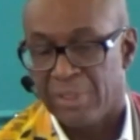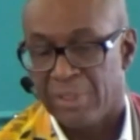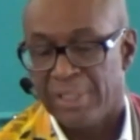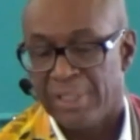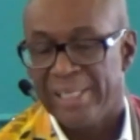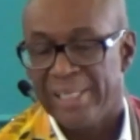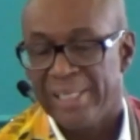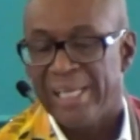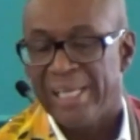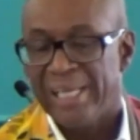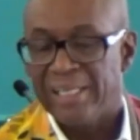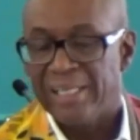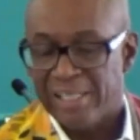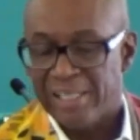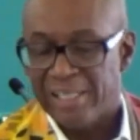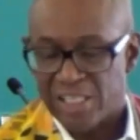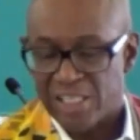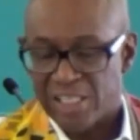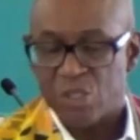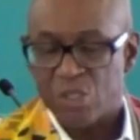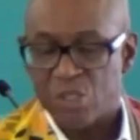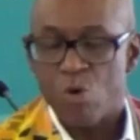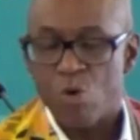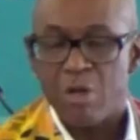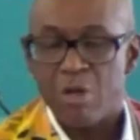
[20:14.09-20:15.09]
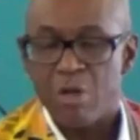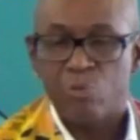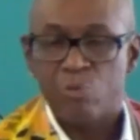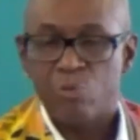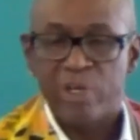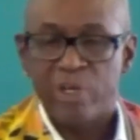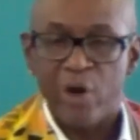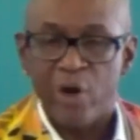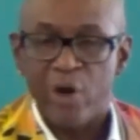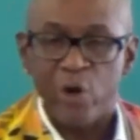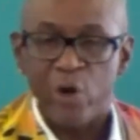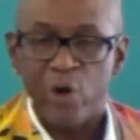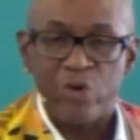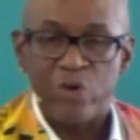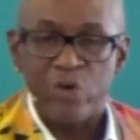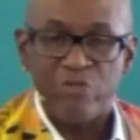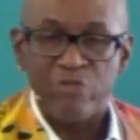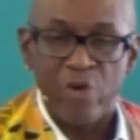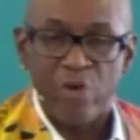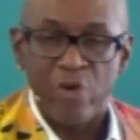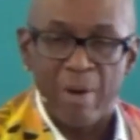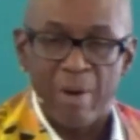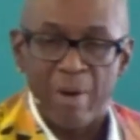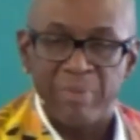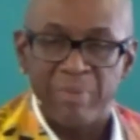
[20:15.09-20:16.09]
And this is what we heard
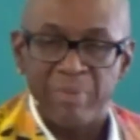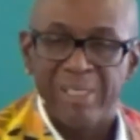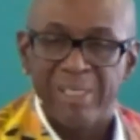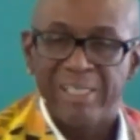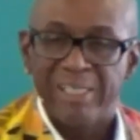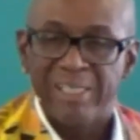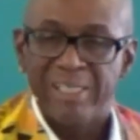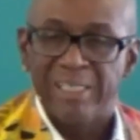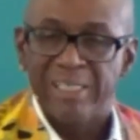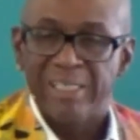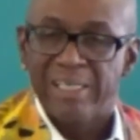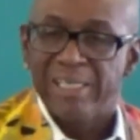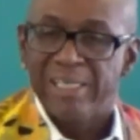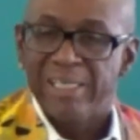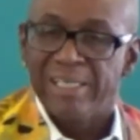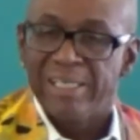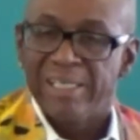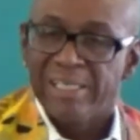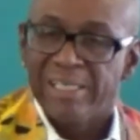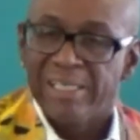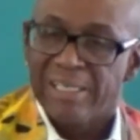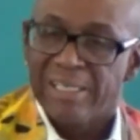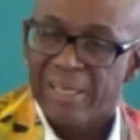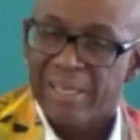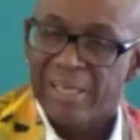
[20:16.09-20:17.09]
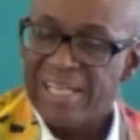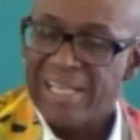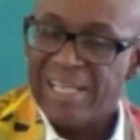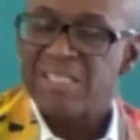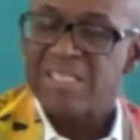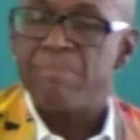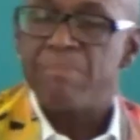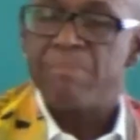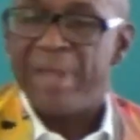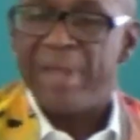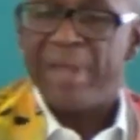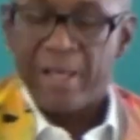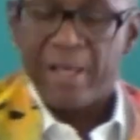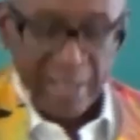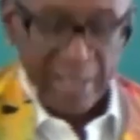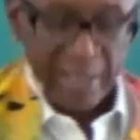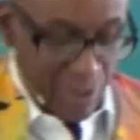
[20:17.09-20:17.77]
from Lisa Bailey on